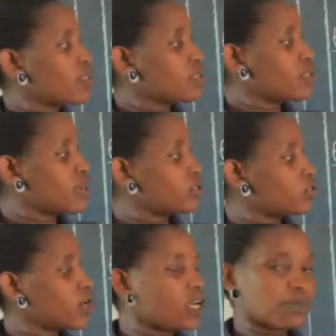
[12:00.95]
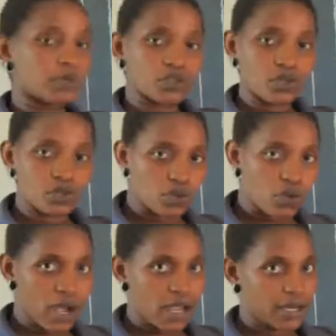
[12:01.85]
when they are, you can't put on
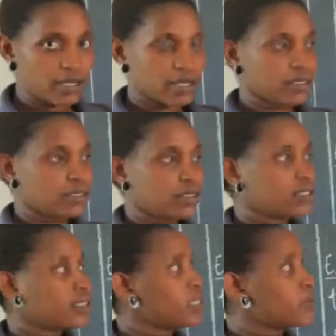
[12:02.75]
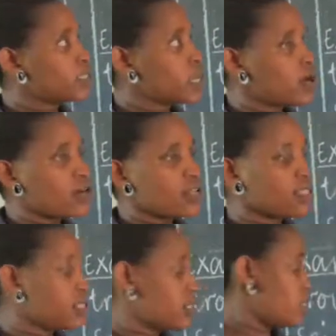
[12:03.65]
one. That means they're always
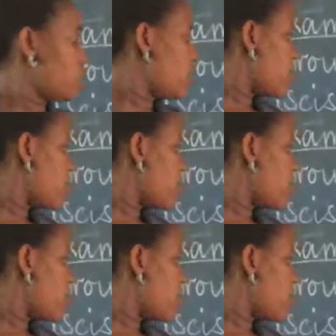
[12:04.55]
in a